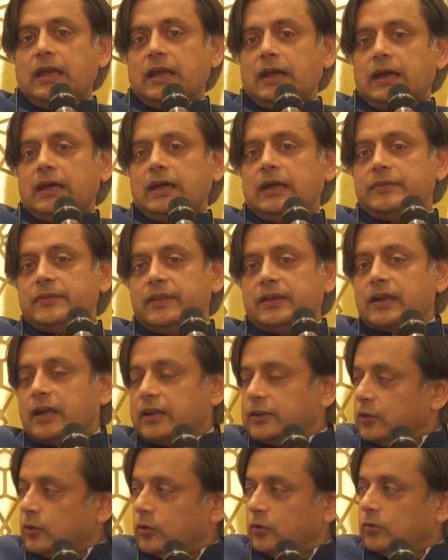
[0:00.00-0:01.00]
There
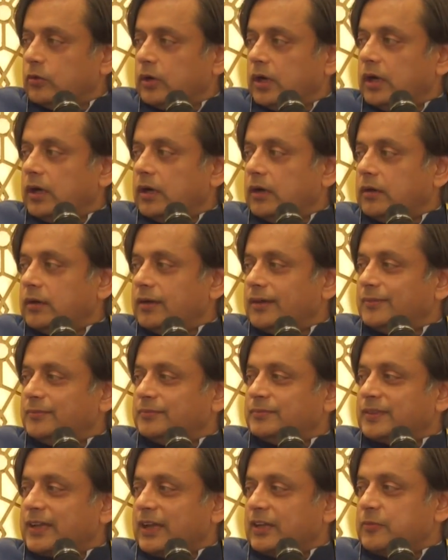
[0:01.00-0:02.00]
are no
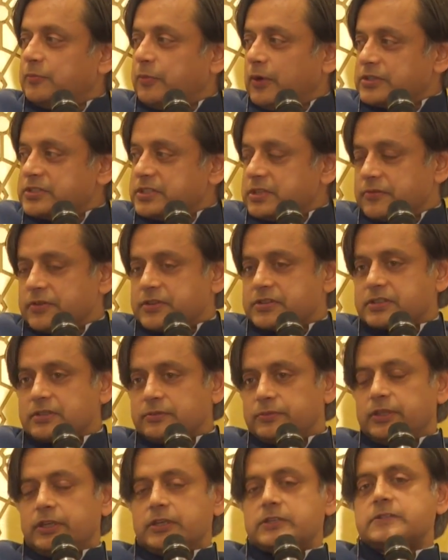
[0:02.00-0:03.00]
kind of positive
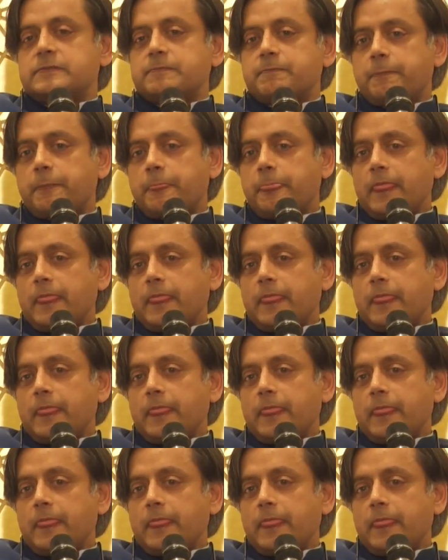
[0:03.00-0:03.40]
discrimination.